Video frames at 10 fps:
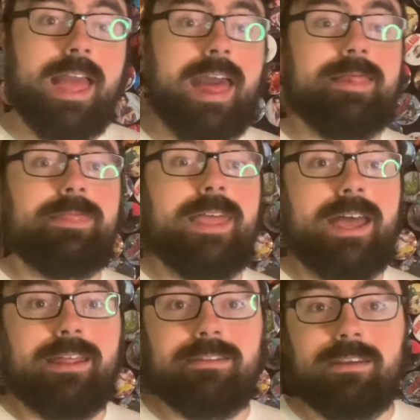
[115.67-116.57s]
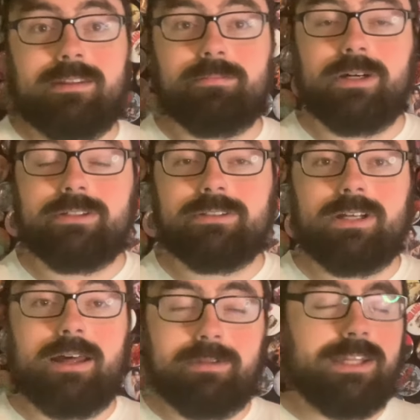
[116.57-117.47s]
and then the brother,
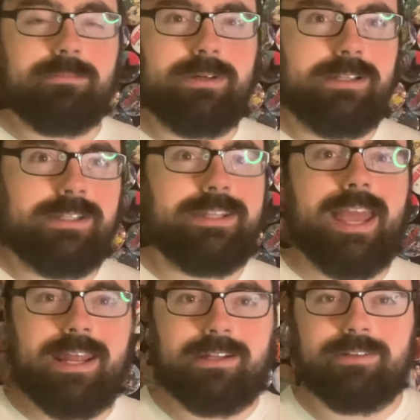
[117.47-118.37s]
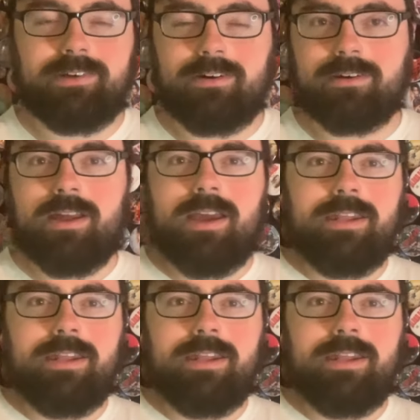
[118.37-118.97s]
I mean, the butter, the dad, and the dog,